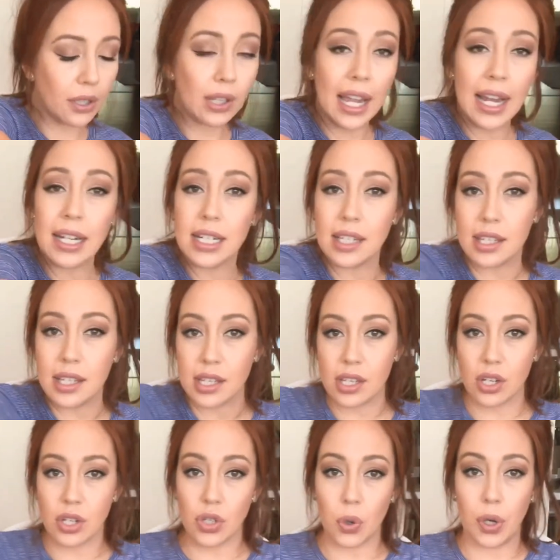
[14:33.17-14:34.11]
liked this
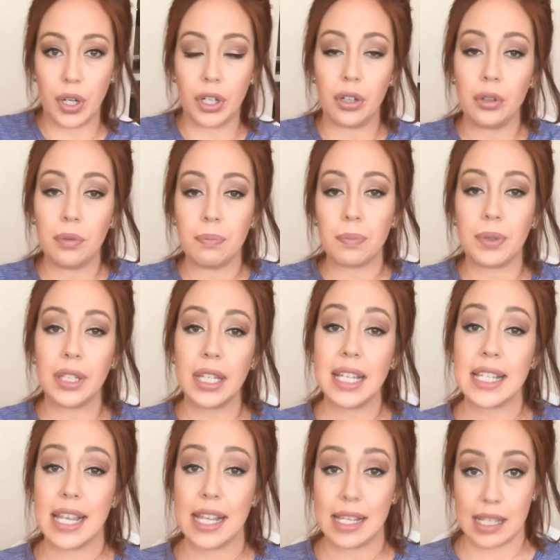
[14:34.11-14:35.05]
tutorial,
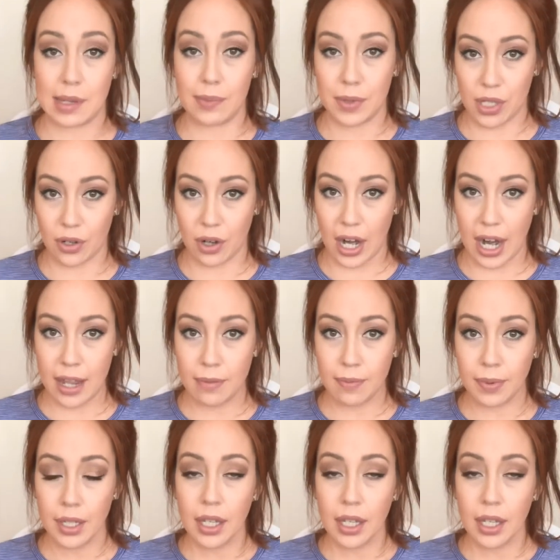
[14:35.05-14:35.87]
please hit subscribe.